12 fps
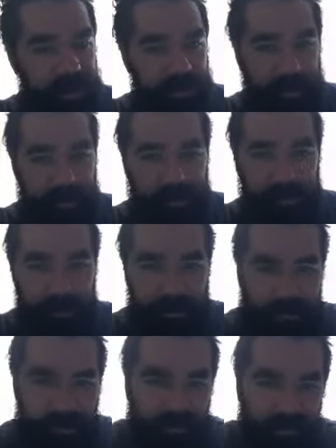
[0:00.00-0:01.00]
So
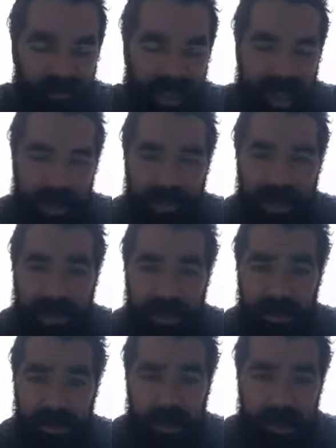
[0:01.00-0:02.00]
I want to
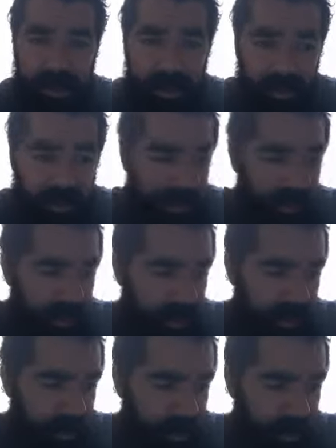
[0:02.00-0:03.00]
do this linearly.